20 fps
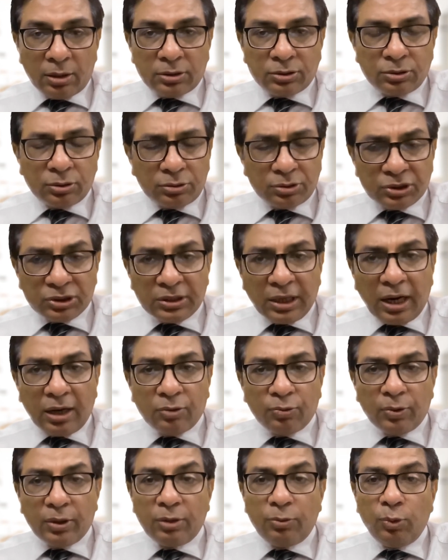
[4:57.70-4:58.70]
So to
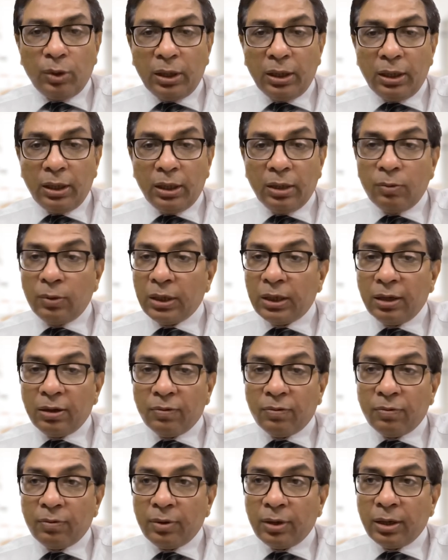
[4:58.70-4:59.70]
start with, we
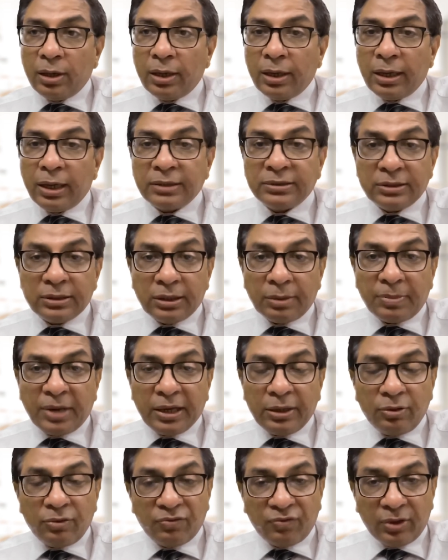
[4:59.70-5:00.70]
give
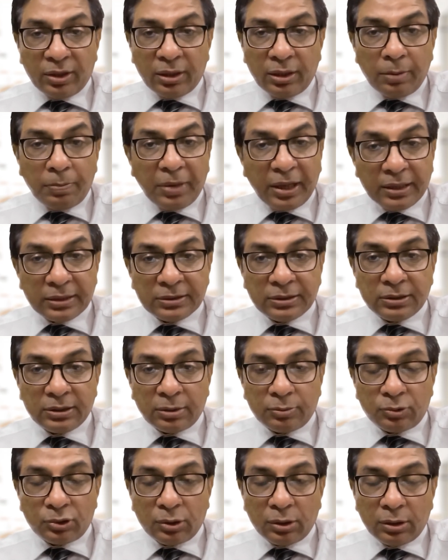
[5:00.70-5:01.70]
acetaminophen, the
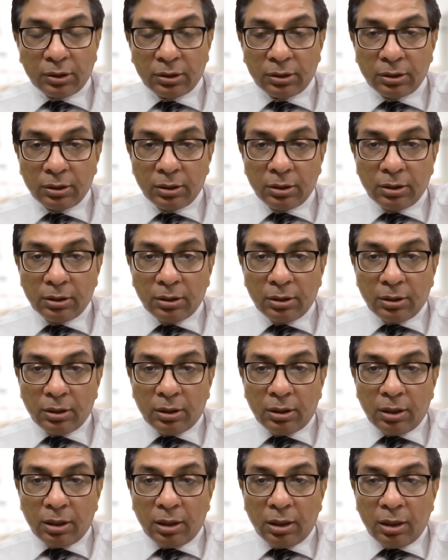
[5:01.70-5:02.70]
paracetamol,
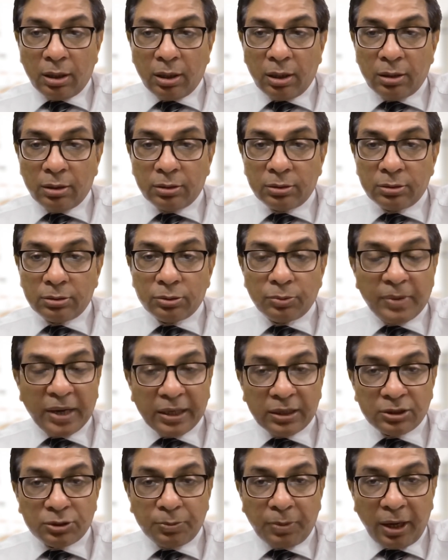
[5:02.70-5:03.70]
to
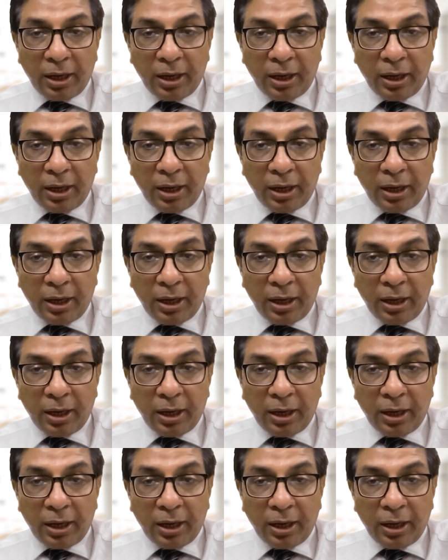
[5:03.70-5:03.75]
manage